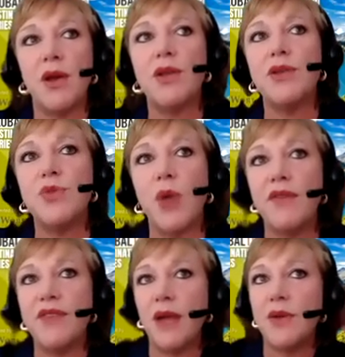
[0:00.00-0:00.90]
you
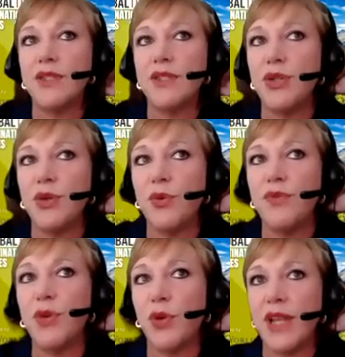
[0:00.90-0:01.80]
drive down into
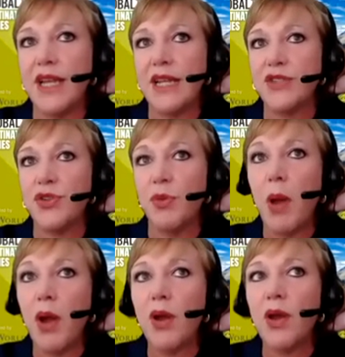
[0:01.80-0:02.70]
Fiordland National
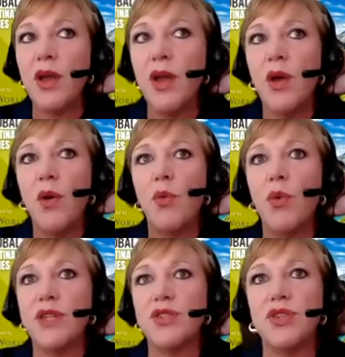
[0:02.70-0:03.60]
Park,
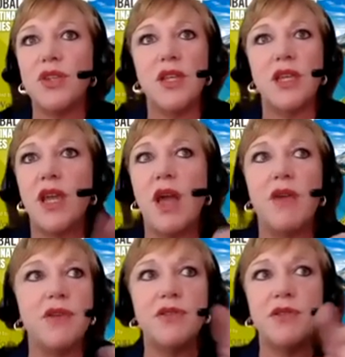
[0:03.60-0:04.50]
which
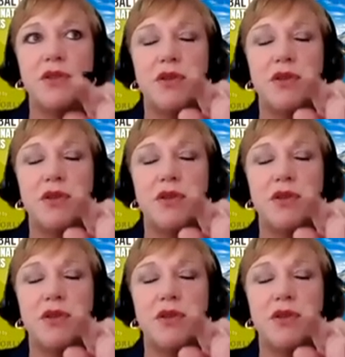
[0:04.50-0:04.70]
covers